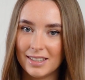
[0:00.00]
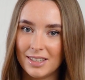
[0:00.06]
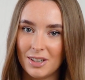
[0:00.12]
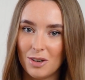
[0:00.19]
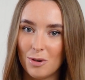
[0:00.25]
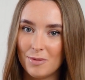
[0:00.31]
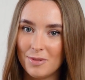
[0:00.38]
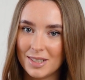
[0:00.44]

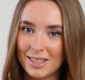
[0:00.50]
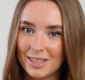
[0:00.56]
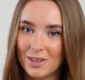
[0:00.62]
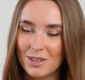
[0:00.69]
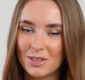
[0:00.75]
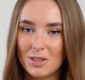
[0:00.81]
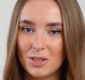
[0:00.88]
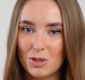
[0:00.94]
there are obviously
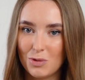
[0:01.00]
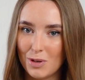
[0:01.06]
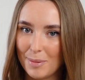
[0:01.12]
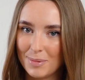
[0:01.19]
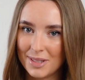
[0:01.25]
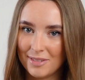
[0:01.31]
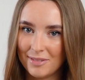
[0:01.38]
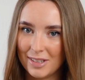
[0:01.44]
also
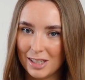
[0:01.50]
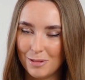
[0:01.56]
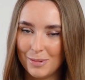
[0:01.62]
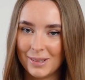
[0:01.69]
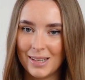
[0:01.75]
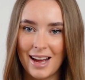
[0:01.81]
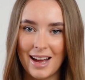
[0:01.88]
straps available.